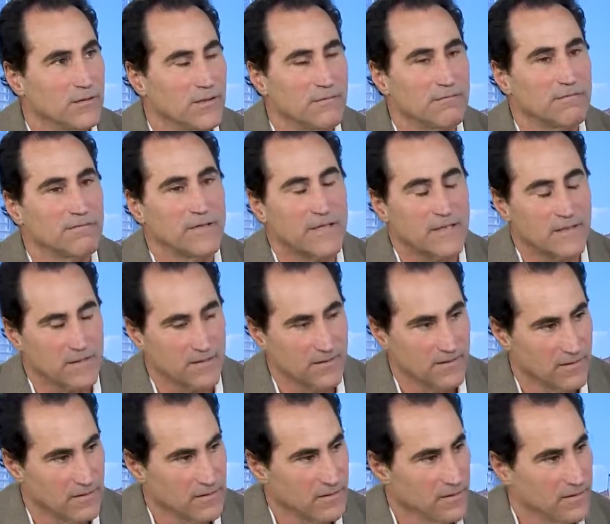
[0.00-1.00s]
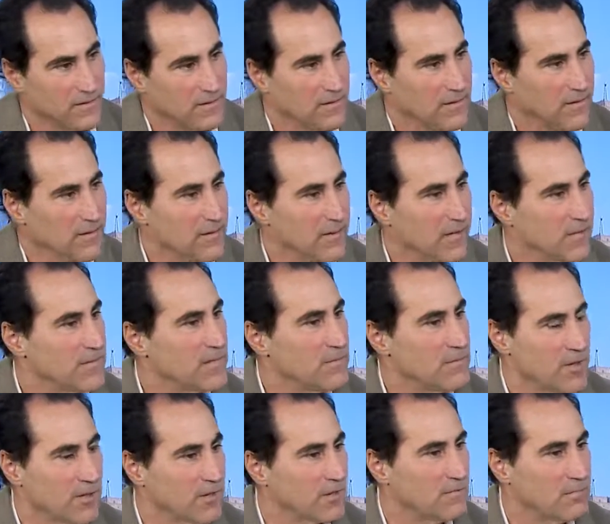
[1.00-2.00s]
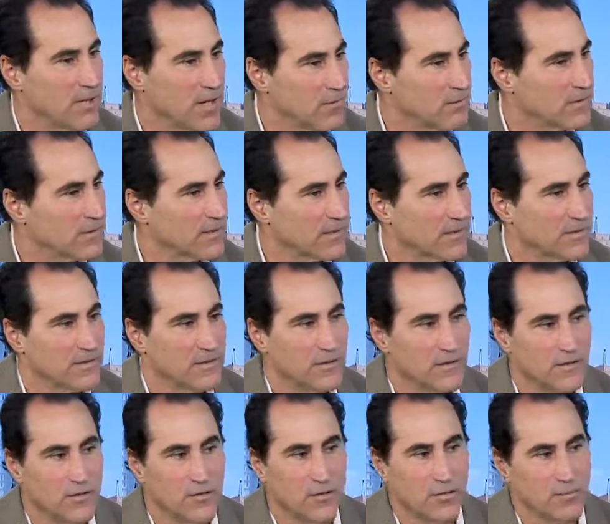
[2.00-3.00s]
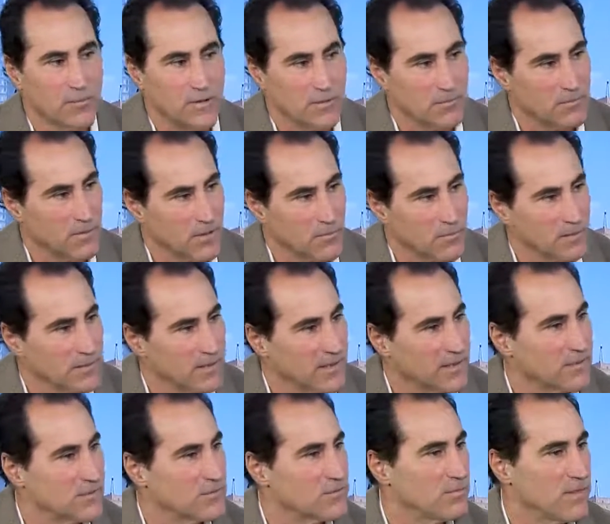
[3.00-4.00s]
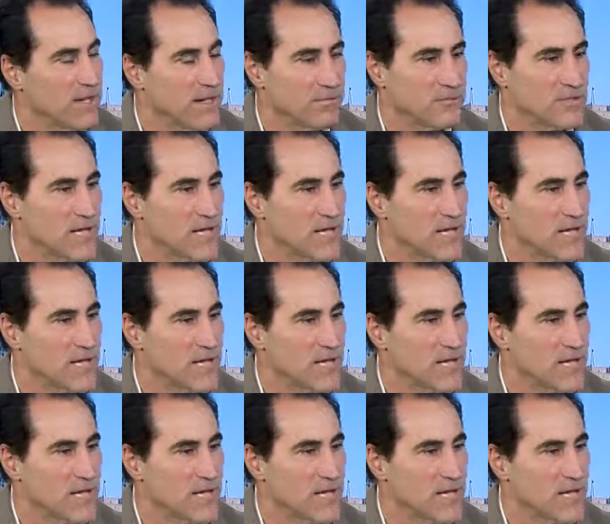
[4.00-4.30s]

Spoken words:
inflicted on the American public and the European public and the